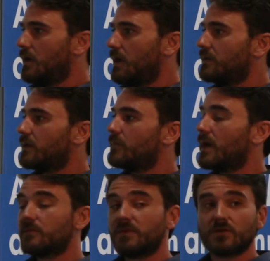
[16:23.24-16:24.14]
And there
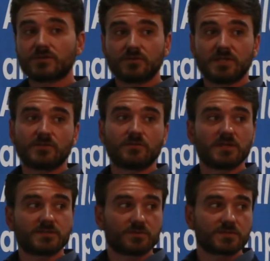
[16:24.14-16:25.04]
might be also
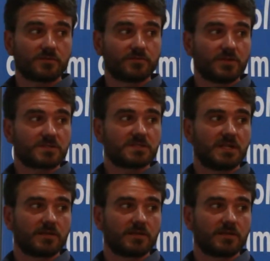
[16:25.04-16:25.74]
natural source of dust,